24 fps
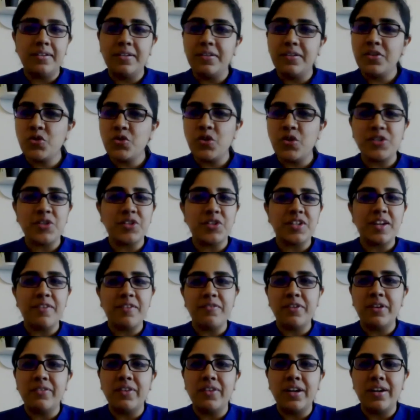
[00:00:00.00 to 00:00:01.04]
stress is
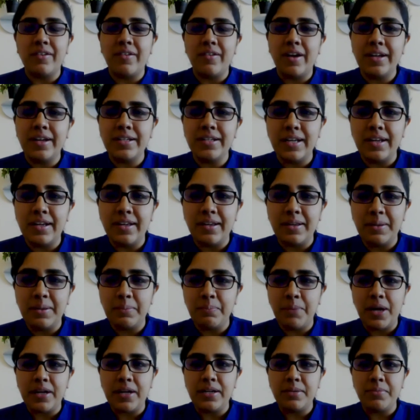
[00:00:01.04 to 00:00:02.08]
everywhere, right? I,
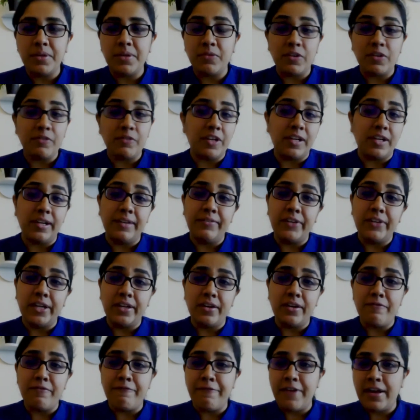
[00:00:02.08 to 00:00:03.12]
pandemic, we, are living in
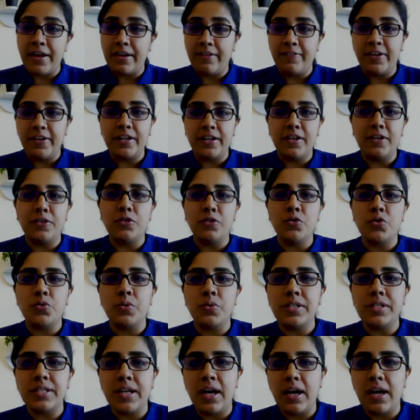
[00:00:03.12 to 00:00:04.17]
a very, very
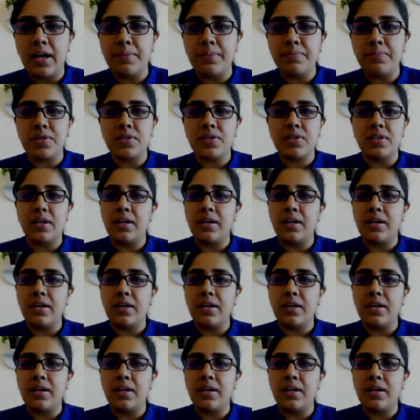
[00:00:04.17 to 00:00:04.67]
unusual times.